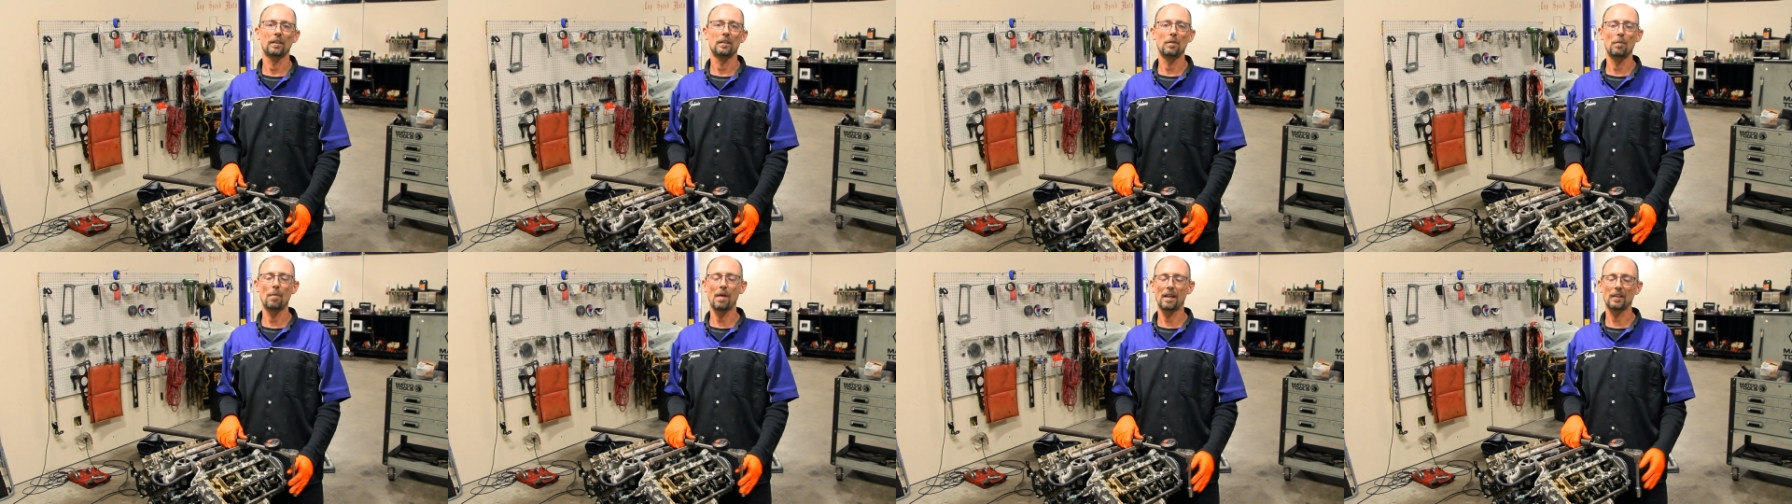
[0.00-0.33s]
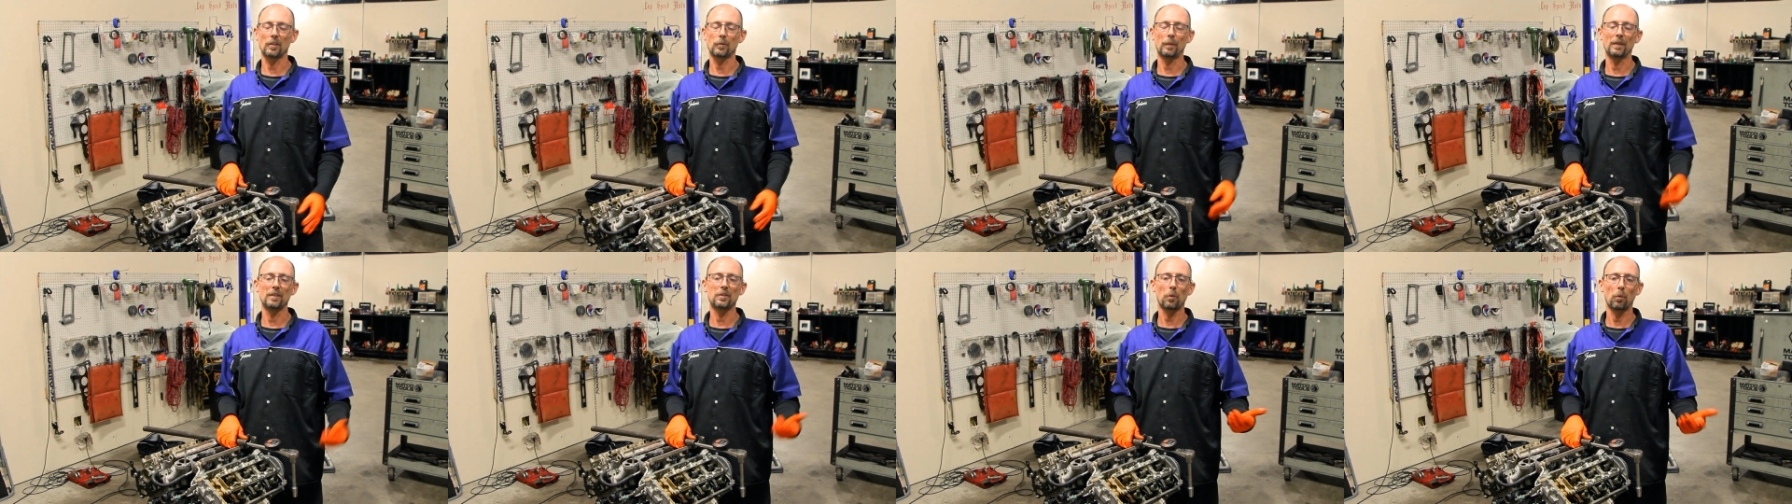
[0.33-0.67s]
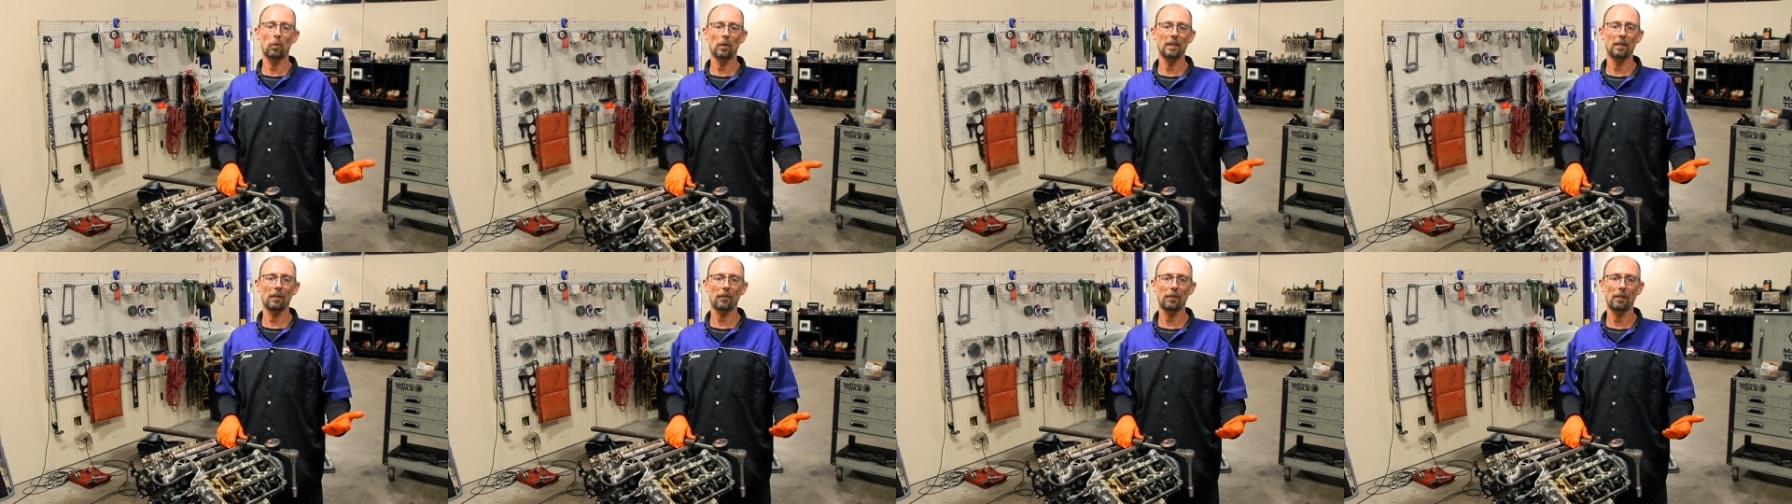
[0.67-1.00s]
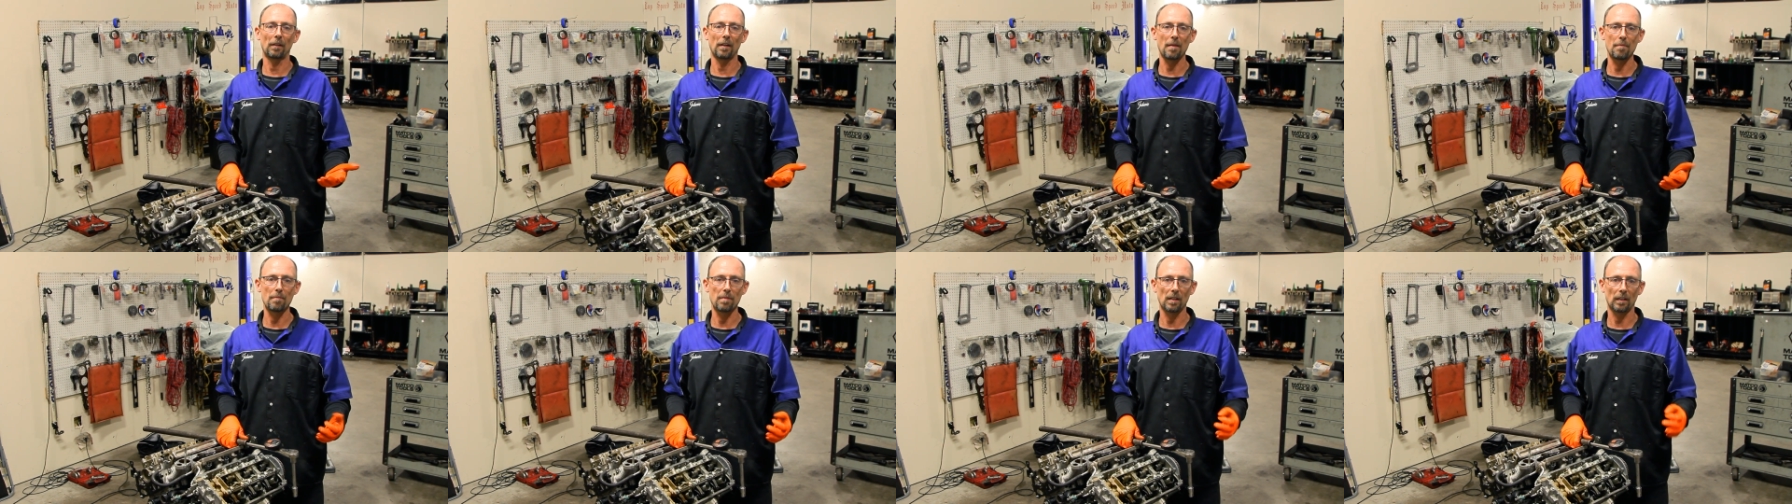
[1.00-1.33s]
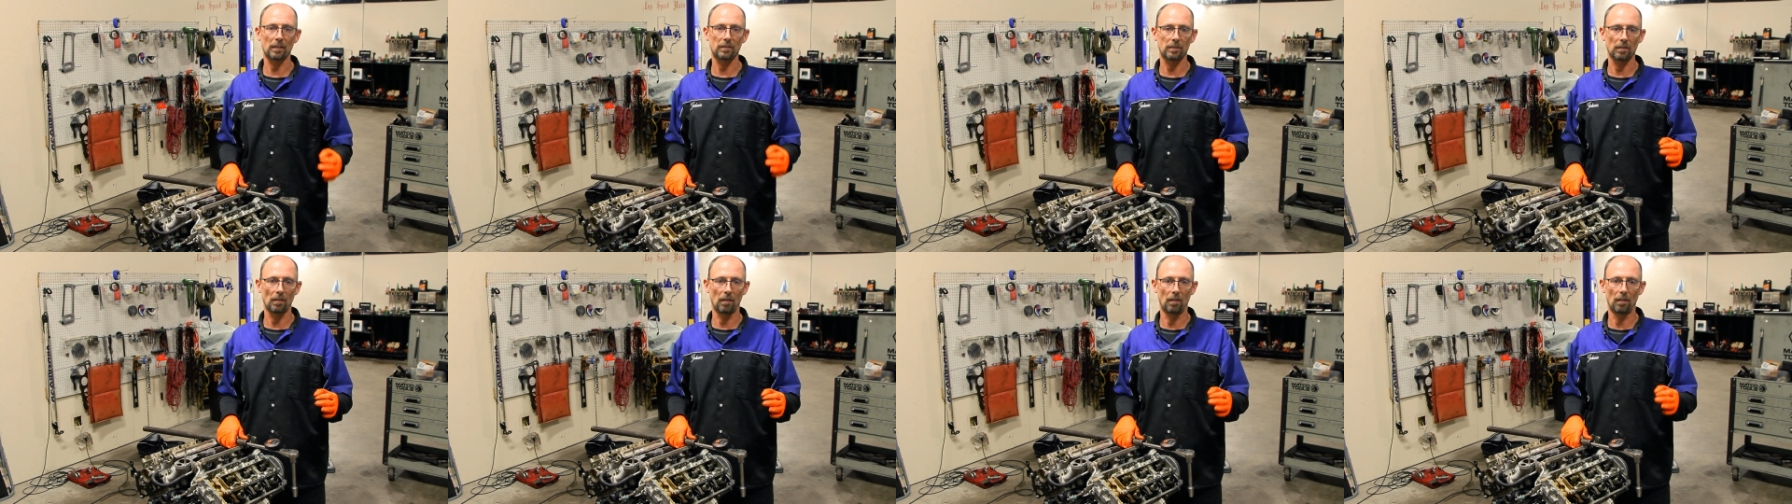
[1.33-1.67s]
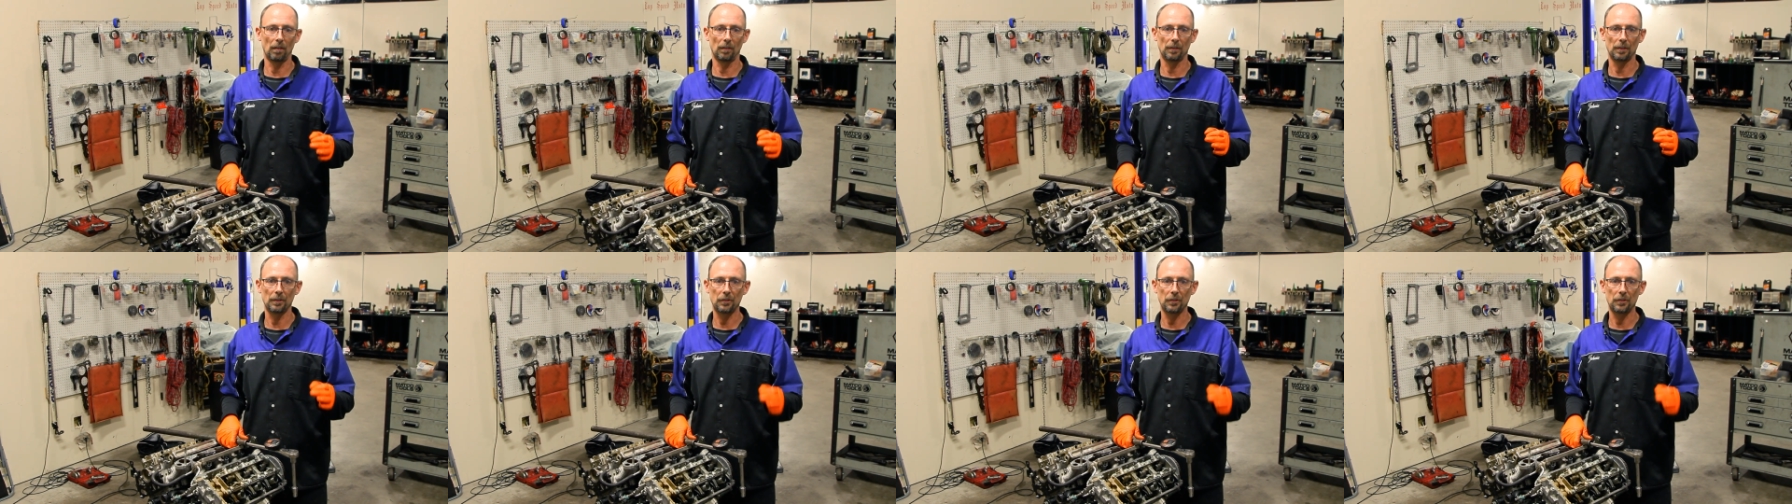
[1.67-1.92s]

you might spend 20 or 30 bucks on